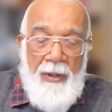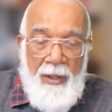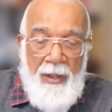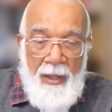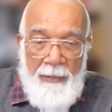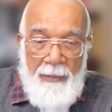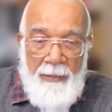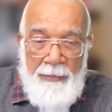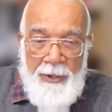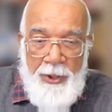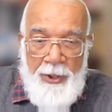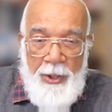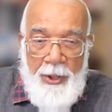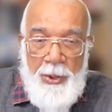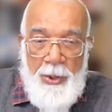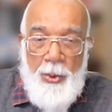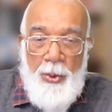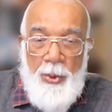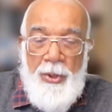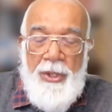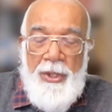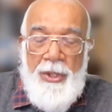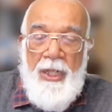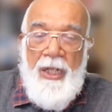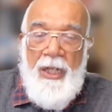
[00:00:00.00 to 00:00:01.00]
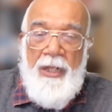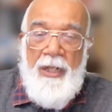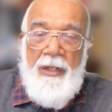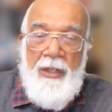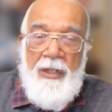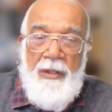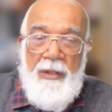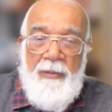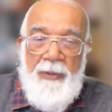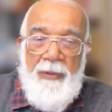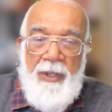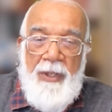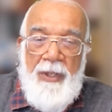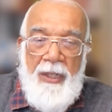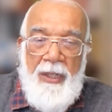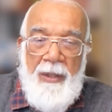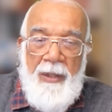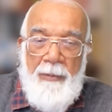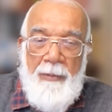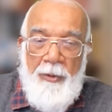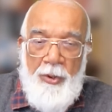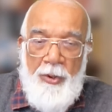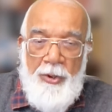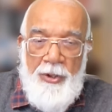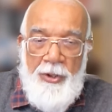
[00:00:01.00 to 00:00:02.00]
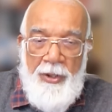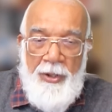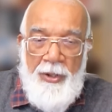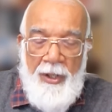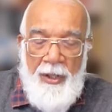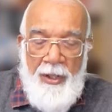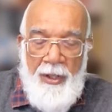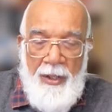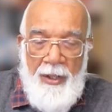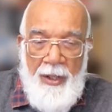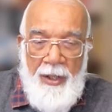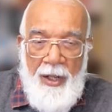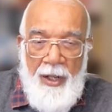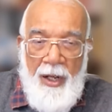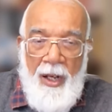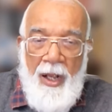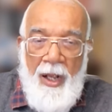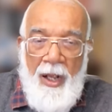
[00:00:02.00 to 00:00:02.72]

comes associated with an emotion